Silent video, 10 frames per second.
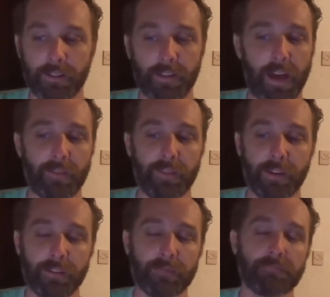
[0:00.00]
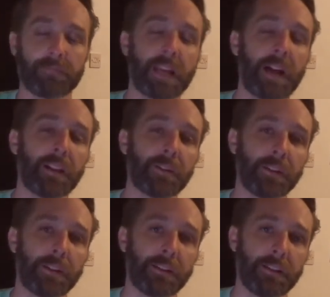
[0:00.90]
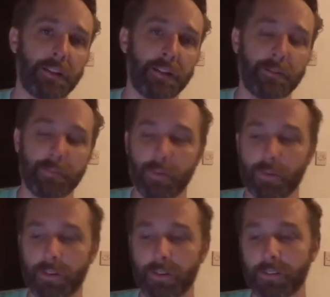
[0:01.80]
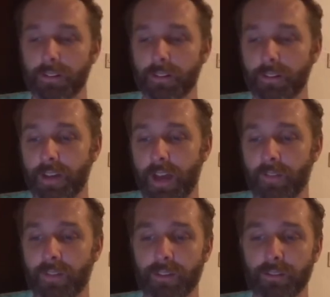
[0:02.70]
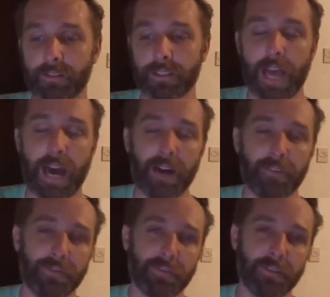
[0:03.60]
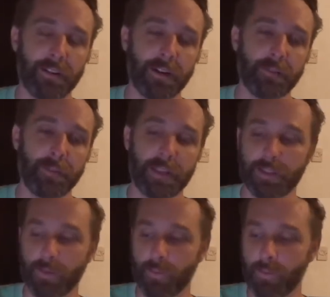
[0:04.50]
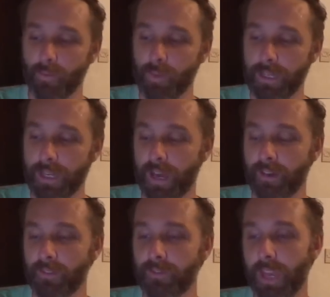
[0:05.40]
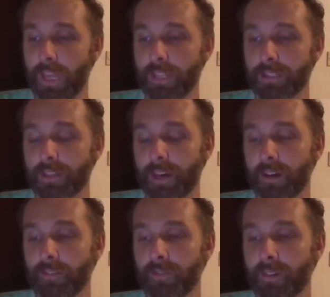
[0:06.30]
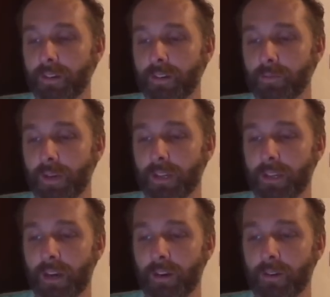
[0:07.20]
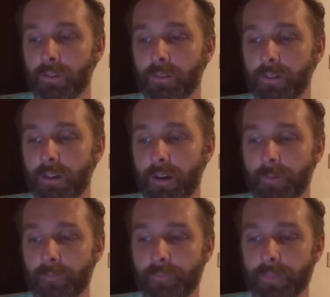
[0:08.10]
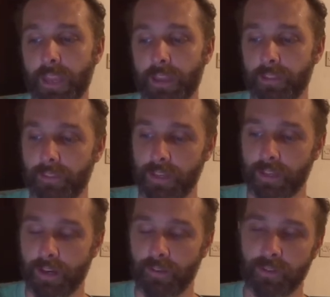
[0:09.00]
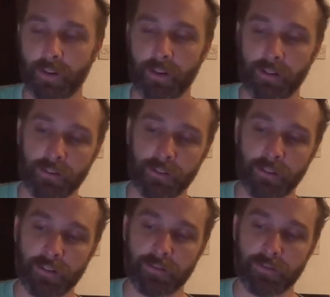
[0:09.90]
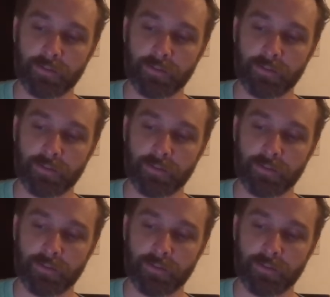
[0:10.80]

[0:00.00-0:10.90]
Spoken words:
having salary, or having staff, and so we have 8 staff right now, and they cover all of